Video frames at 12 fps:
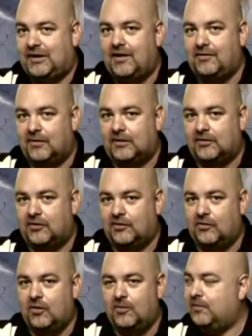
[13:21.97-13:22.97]
together in a
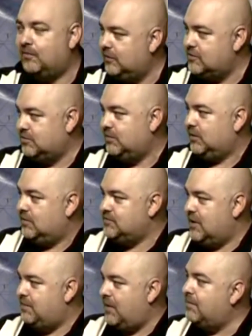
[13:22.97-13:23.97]
little group, and religion
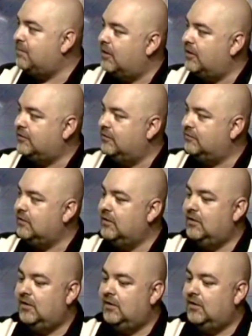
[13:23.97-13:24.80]
becomes that byproduct of